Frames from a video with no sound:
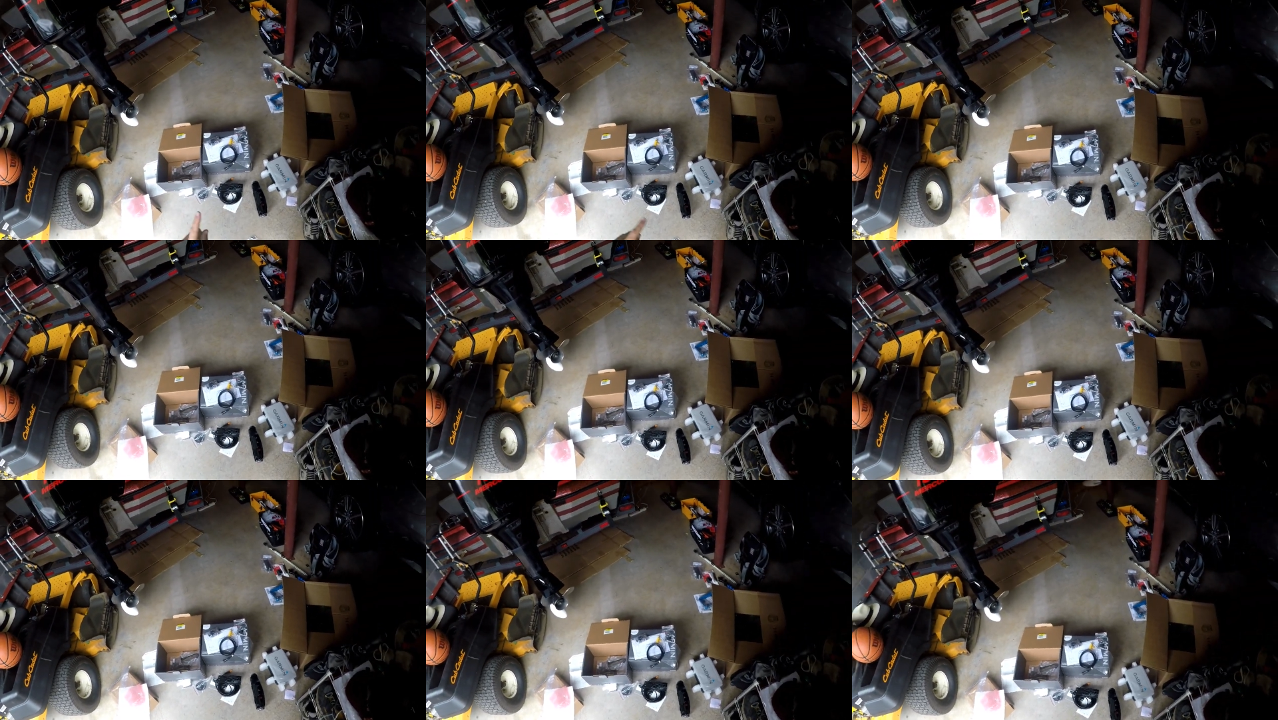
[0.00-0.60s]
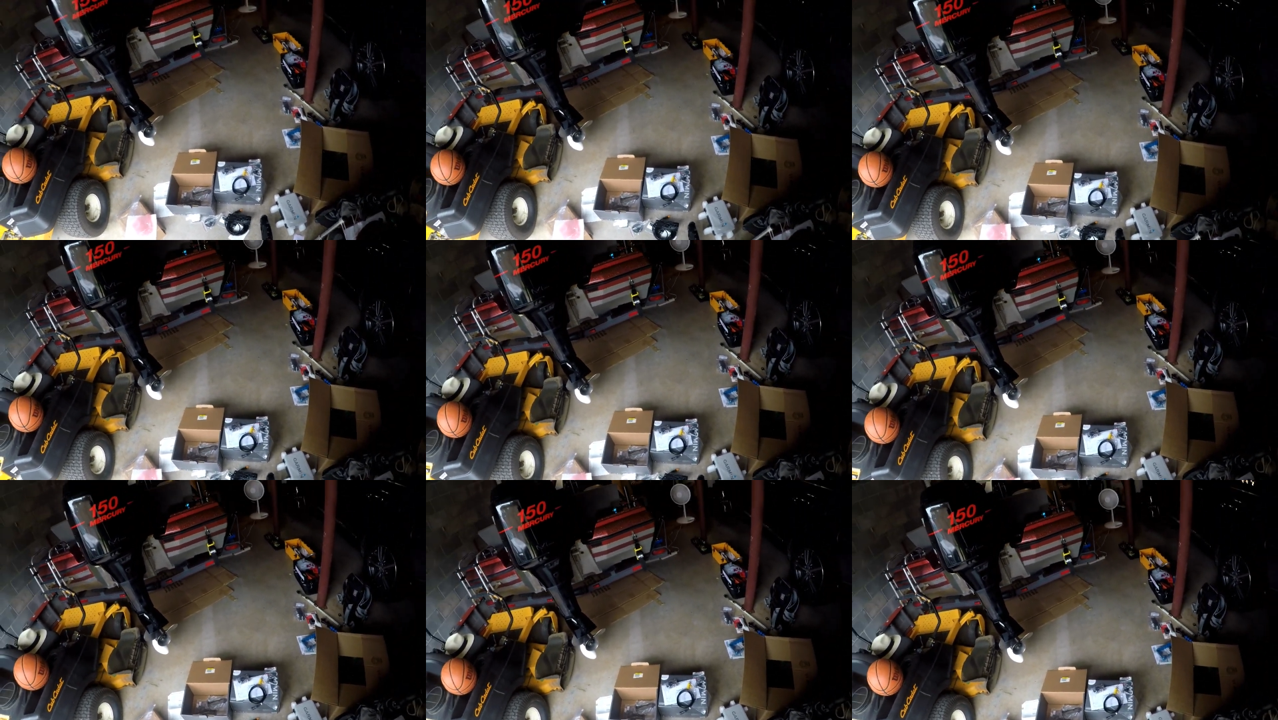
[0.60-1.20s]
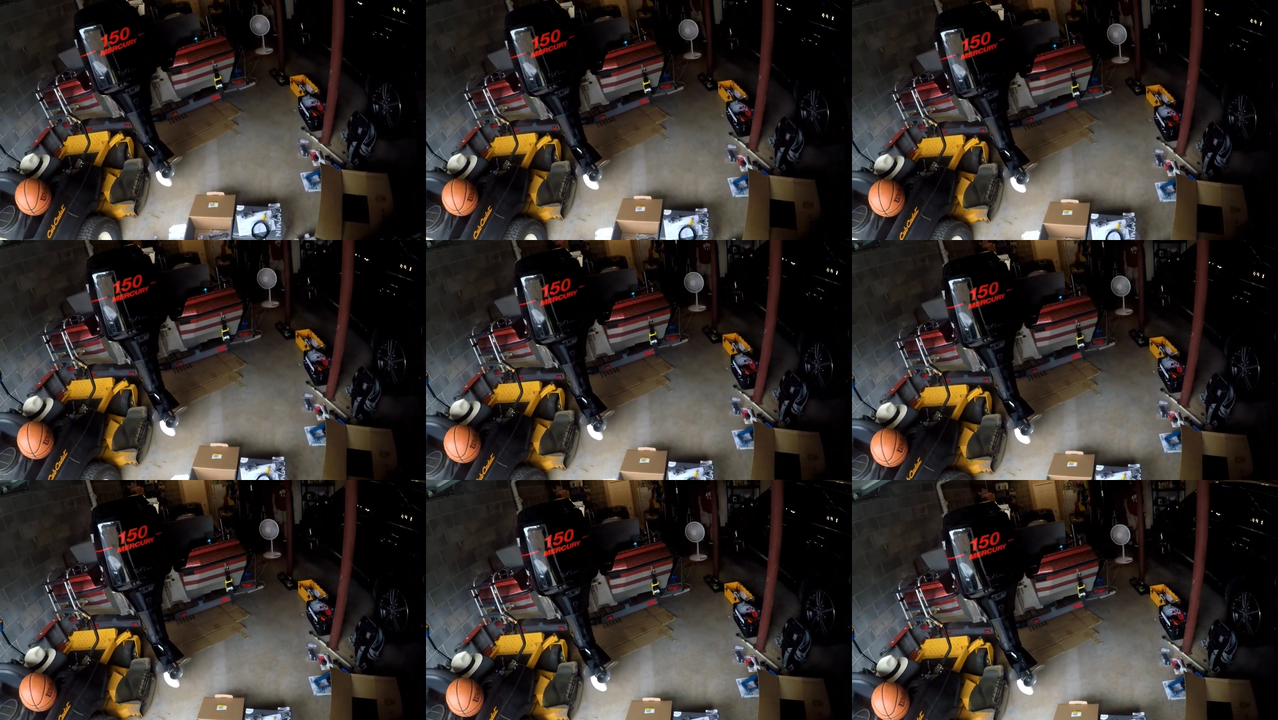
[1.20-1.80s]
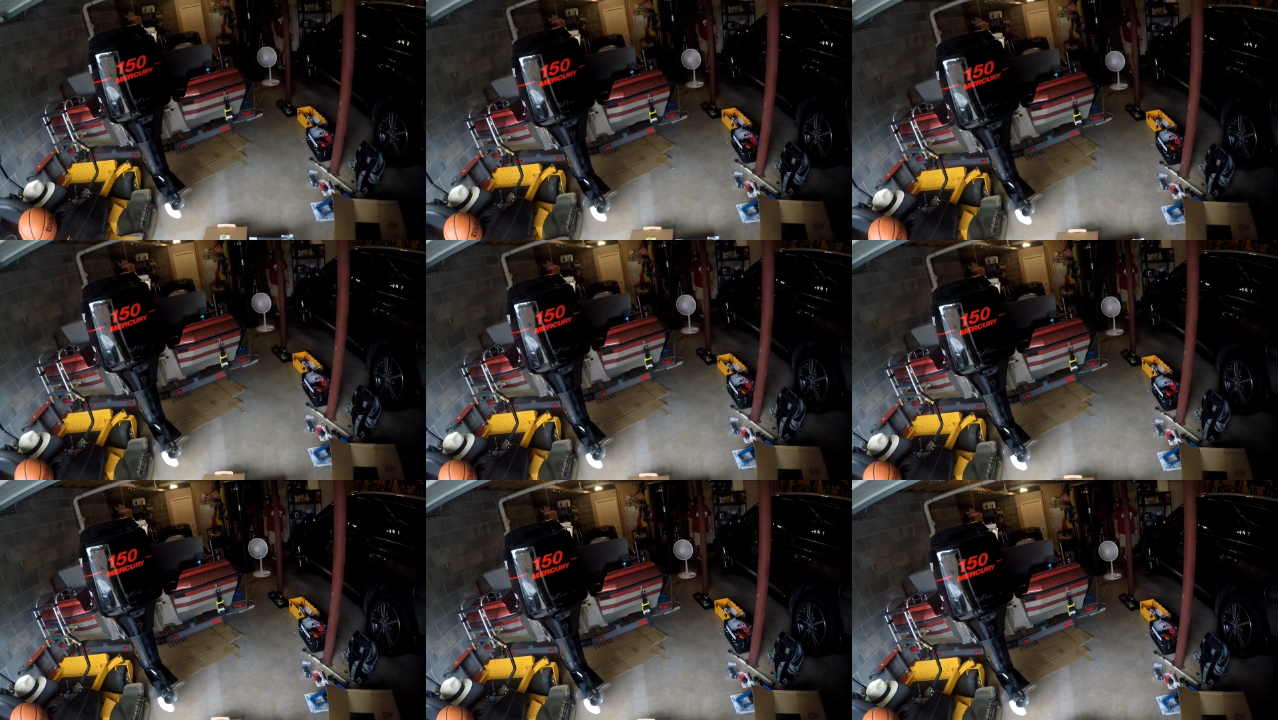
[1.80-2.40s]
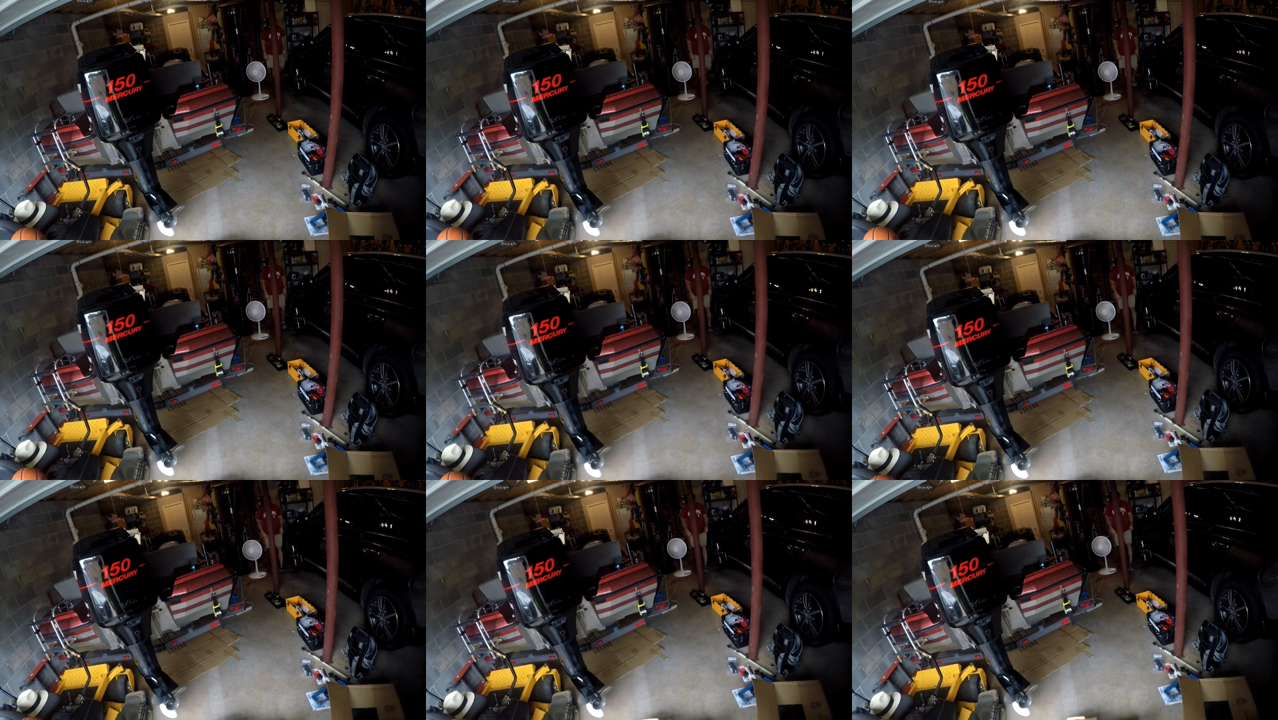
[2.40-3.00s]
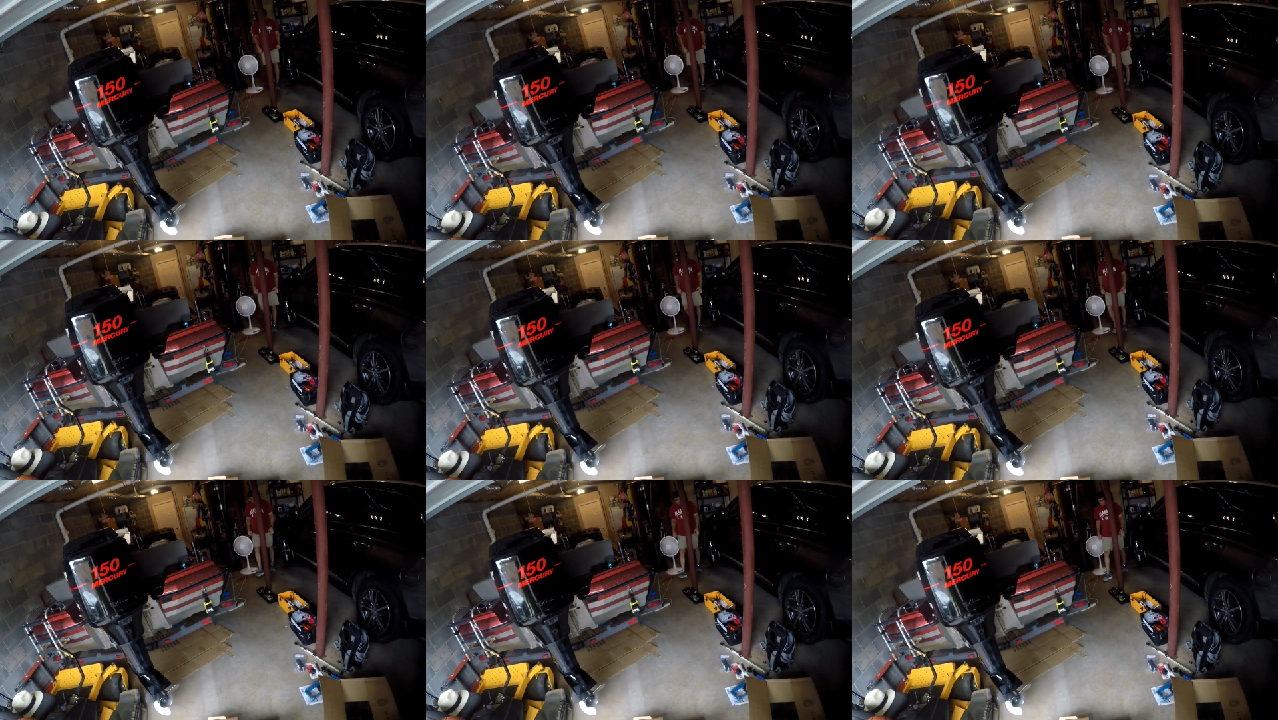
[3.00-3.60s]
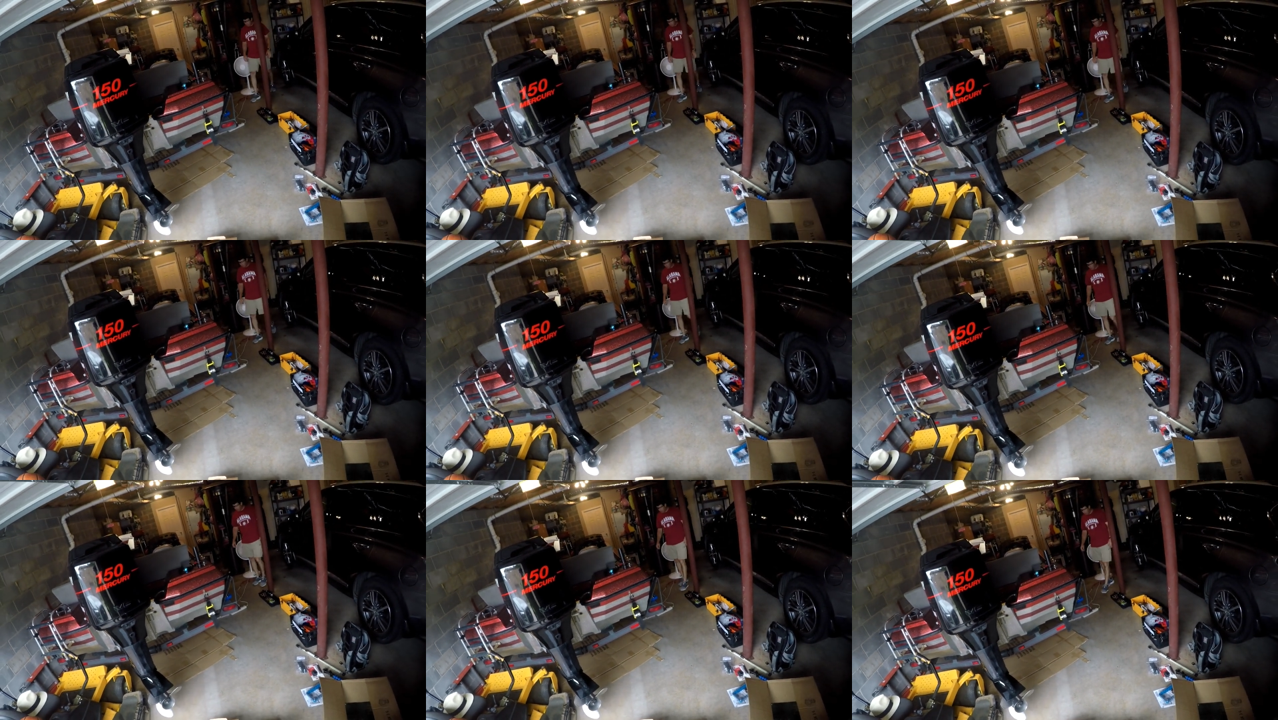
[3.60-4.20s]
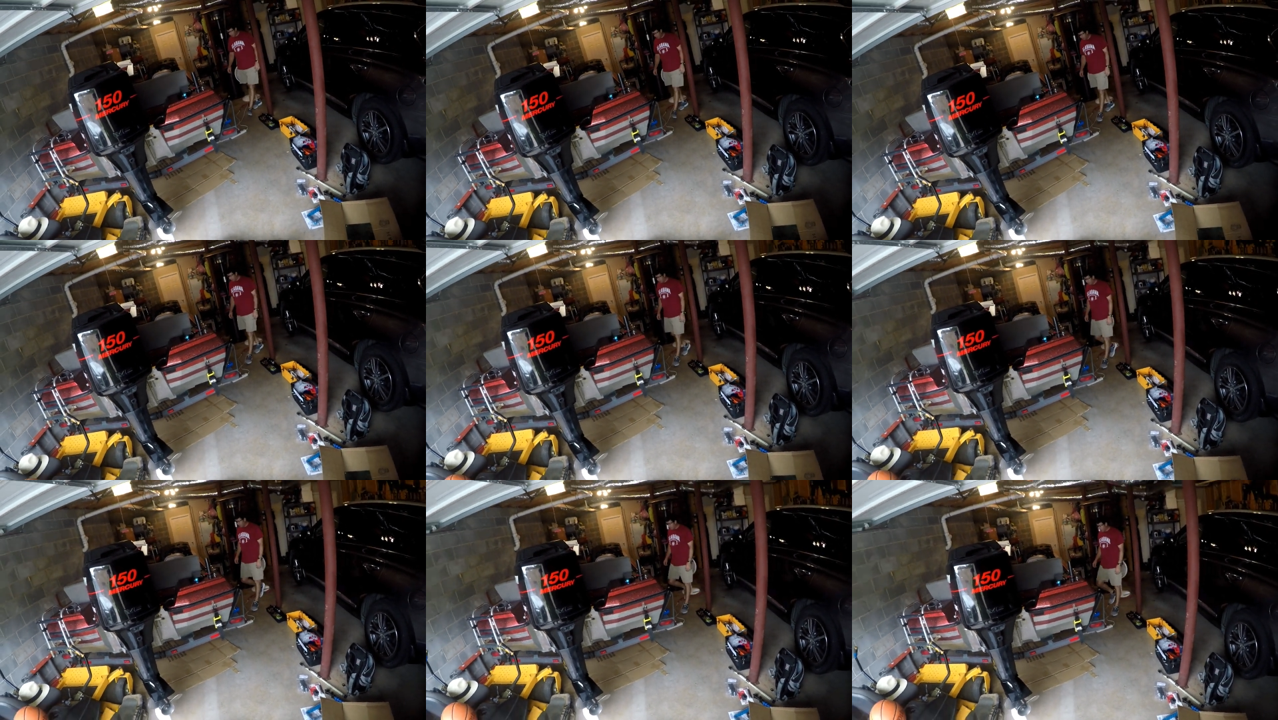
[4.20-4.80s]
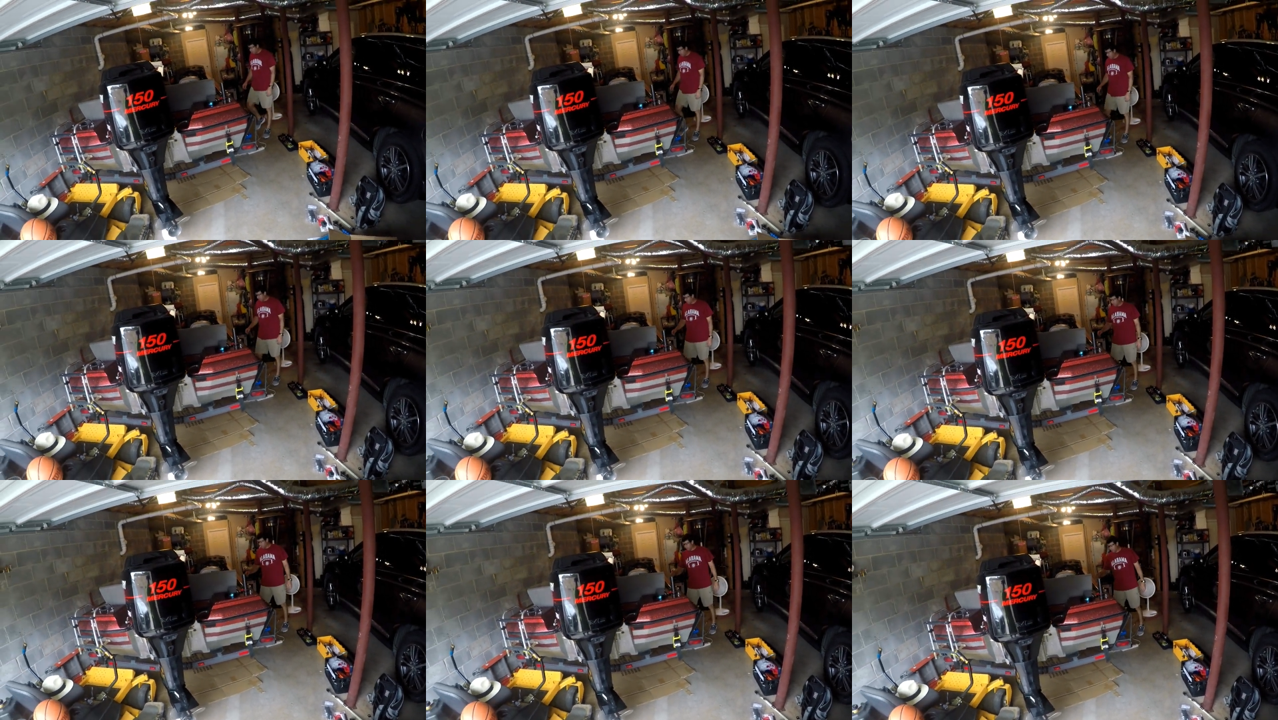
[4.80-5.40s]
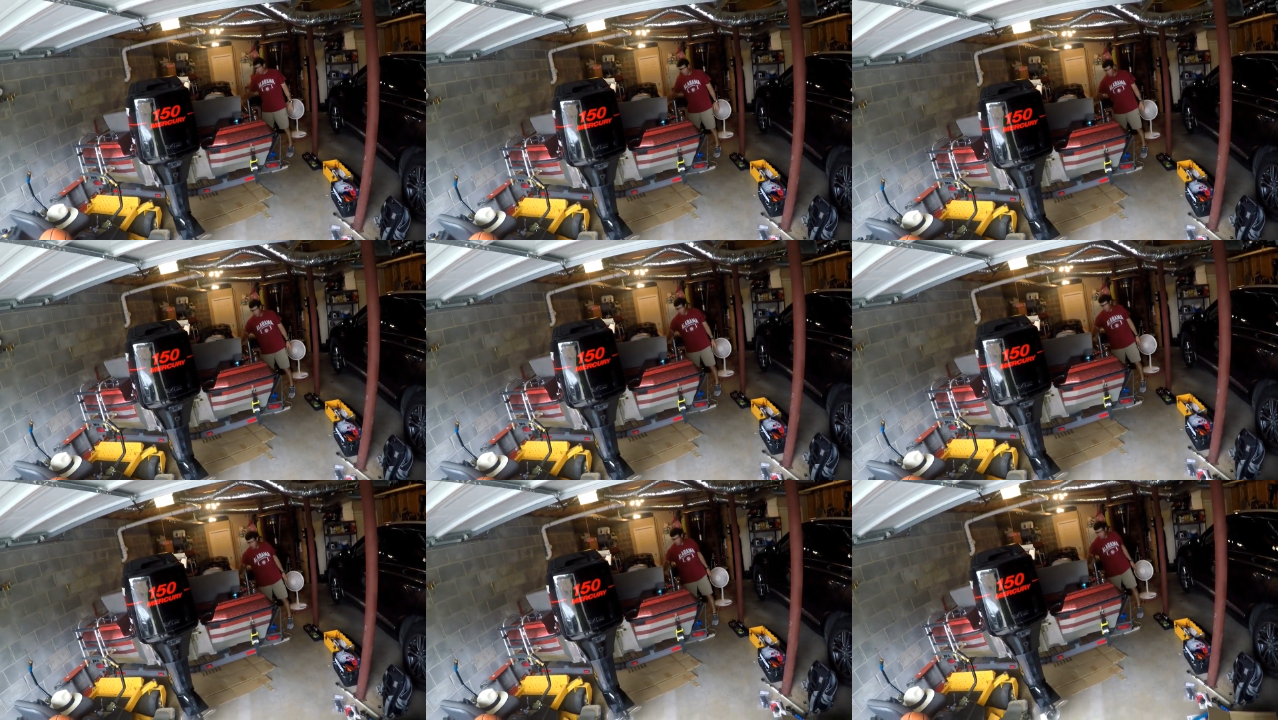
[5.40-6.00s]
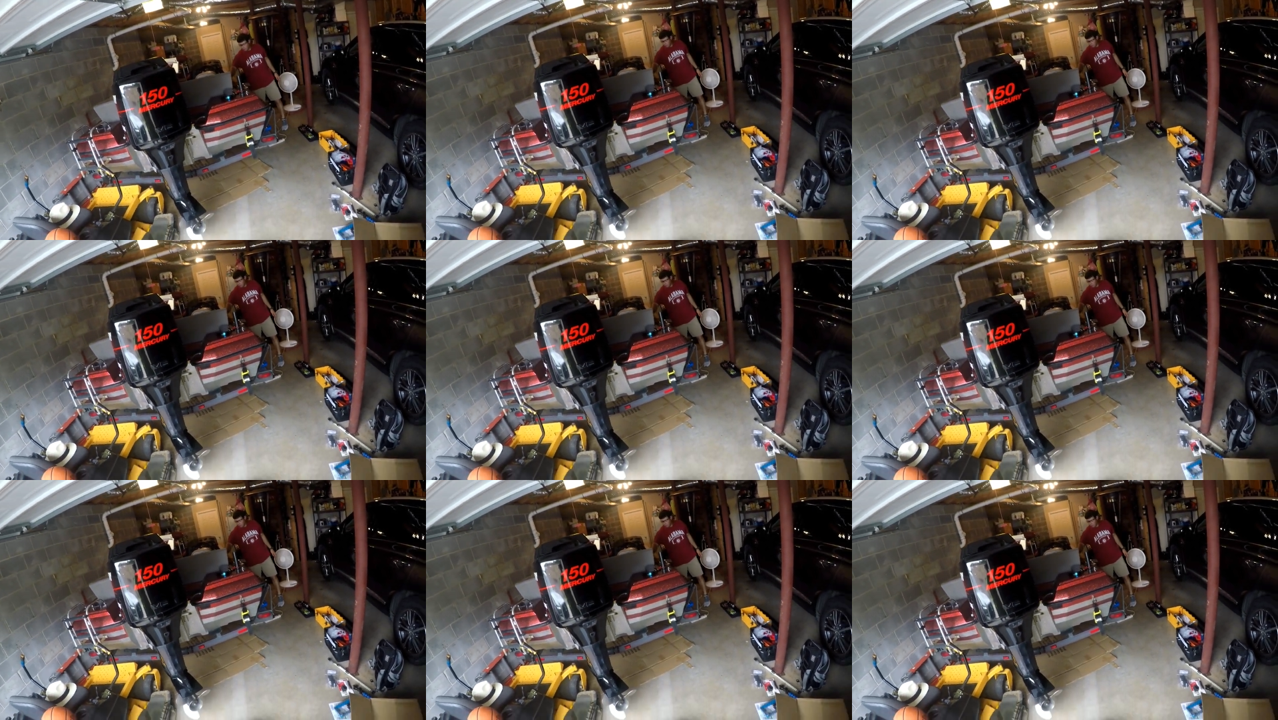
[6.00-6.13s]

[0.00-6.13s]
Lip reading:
No face is visible, so there are no lips to read.